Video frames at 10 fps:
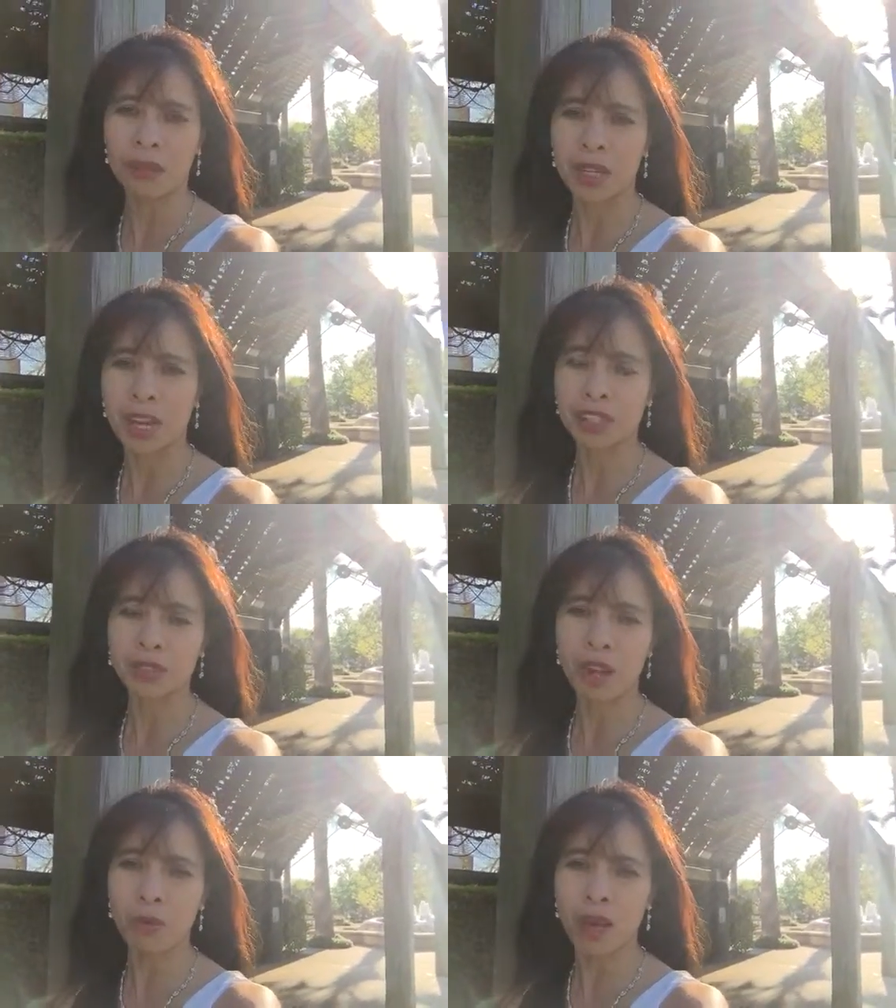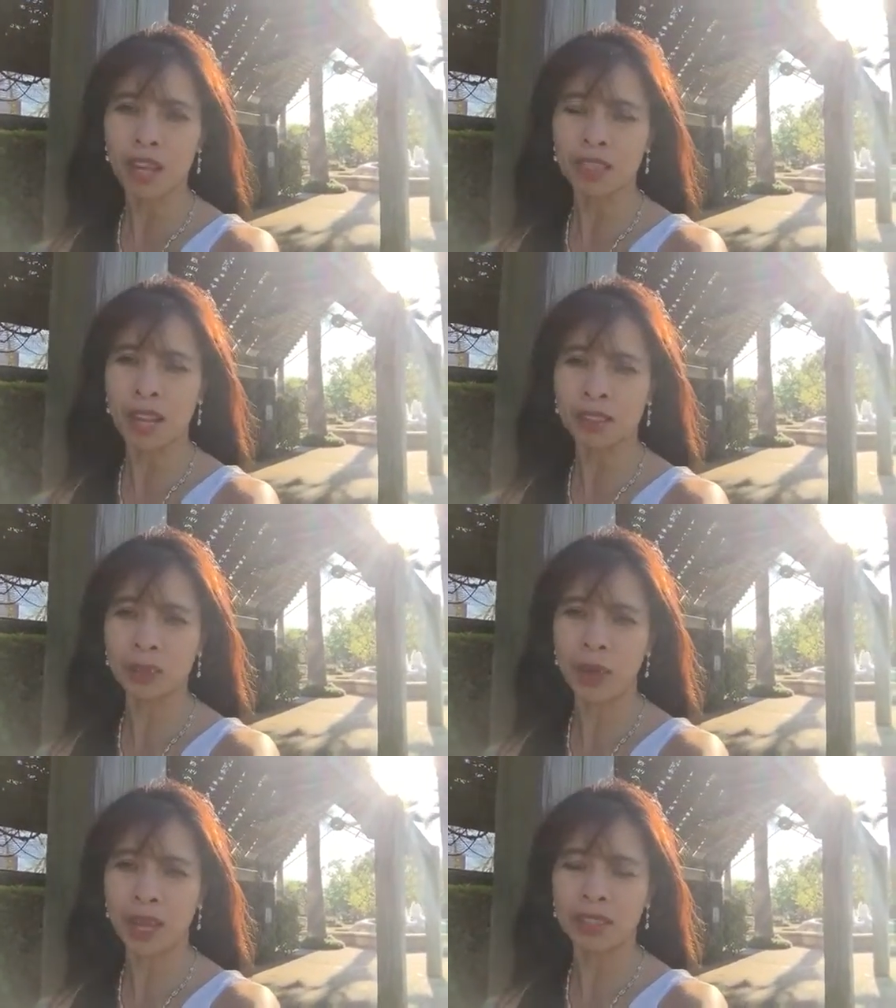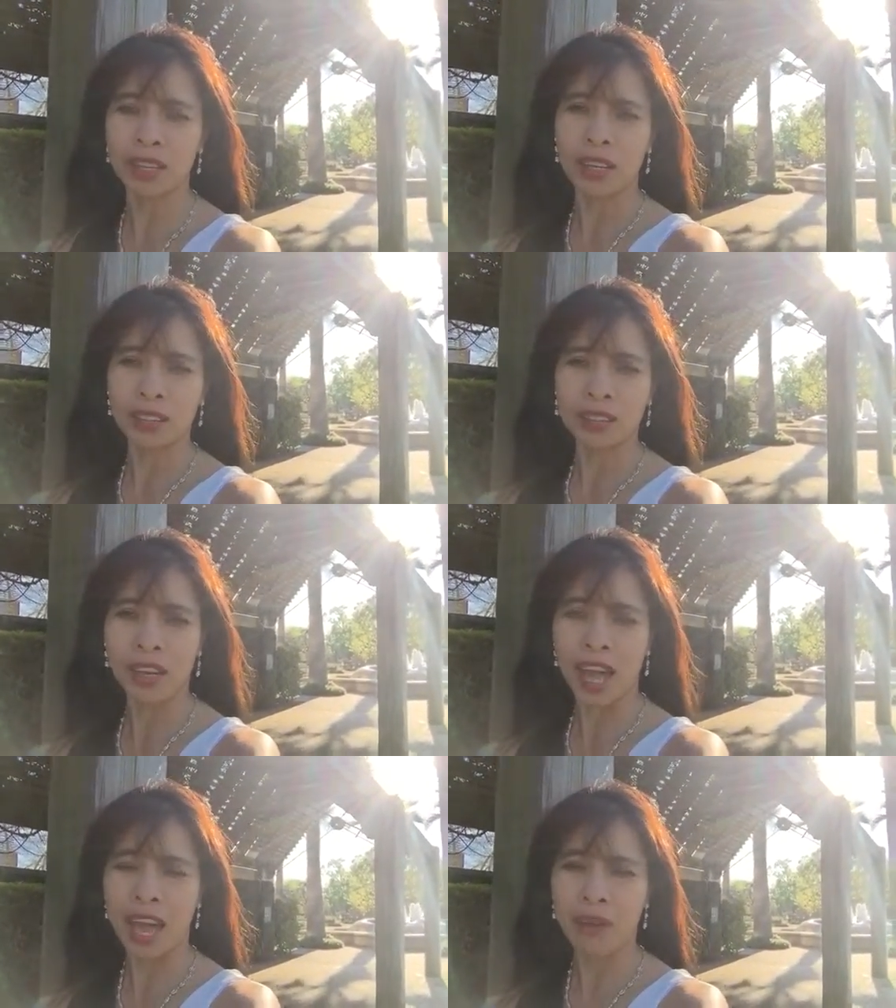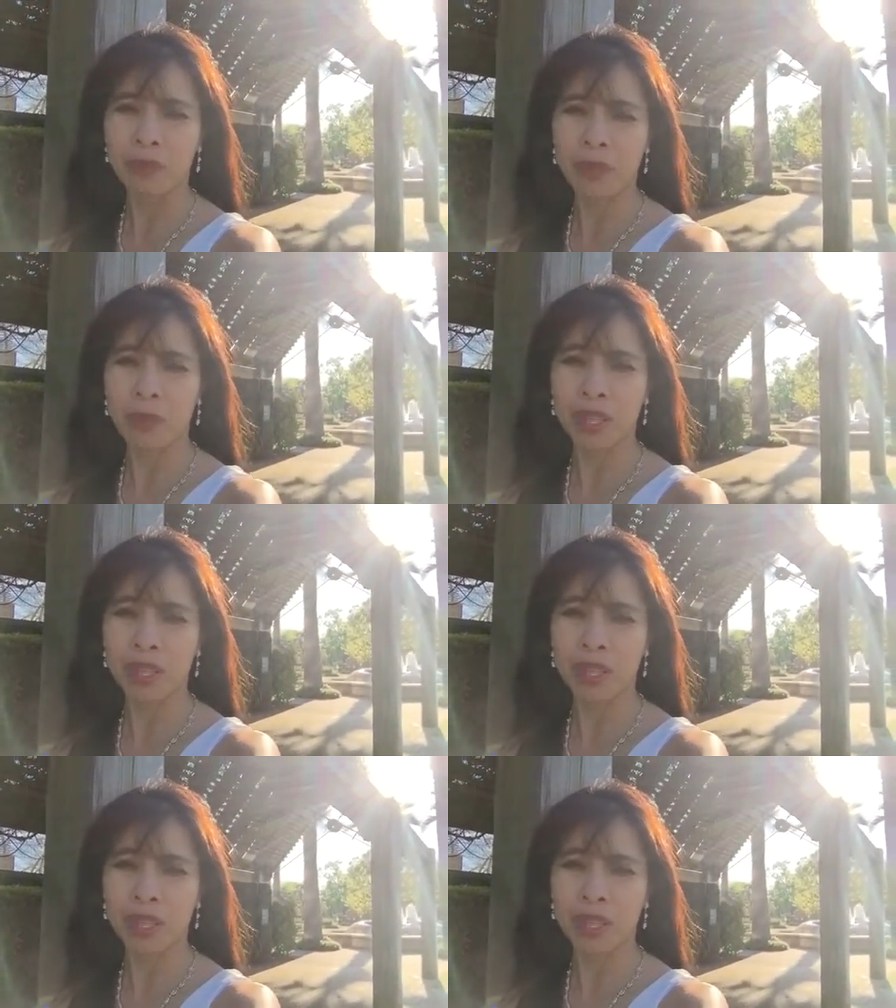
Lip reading: Because you know what? That's what's going to happen.